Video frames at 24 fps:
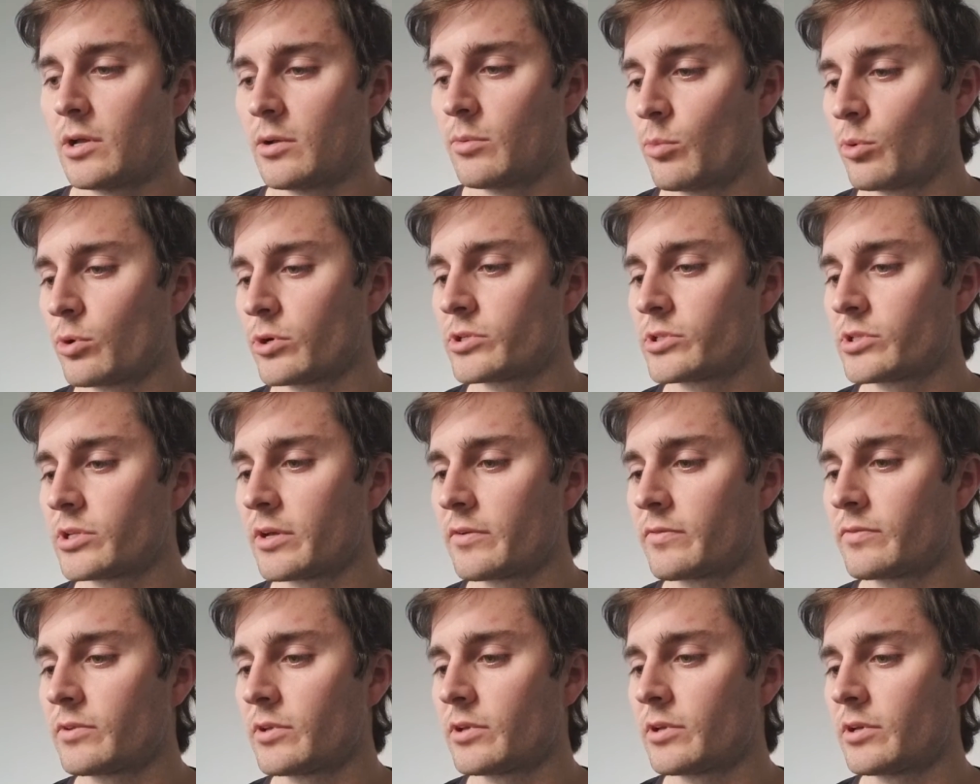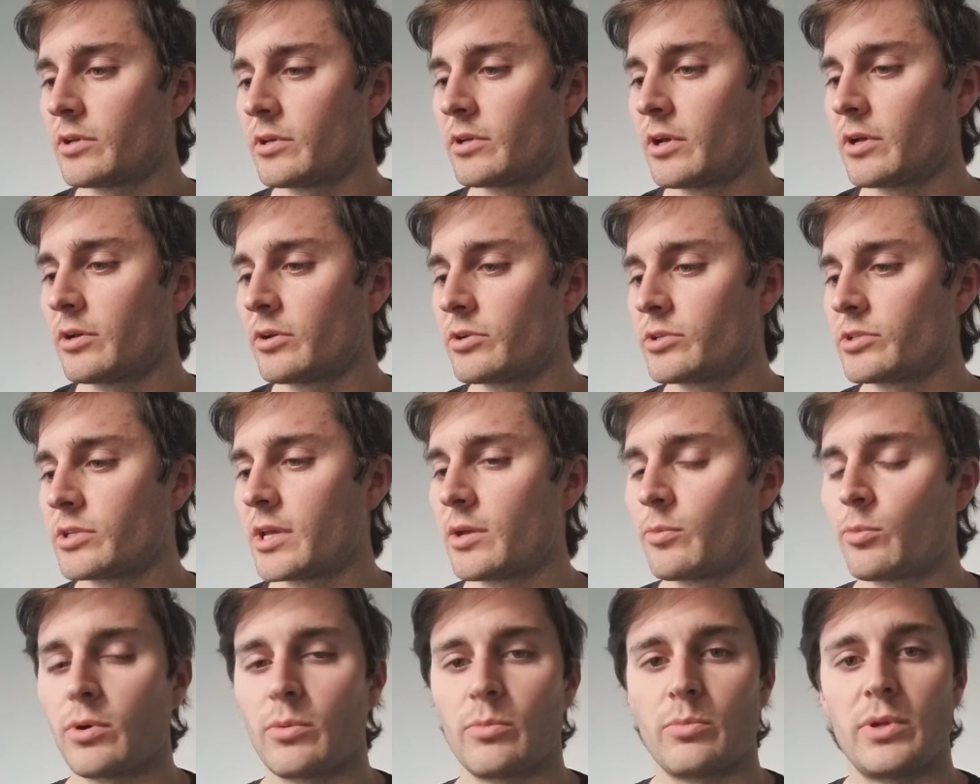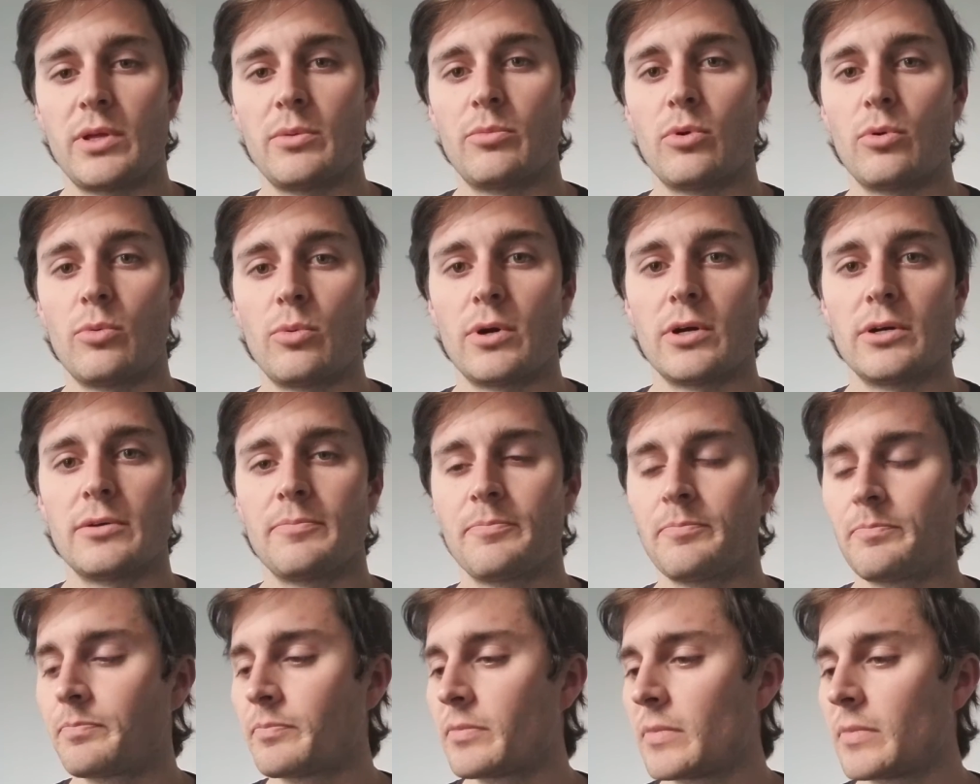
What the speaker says: more stuff to understand what people want.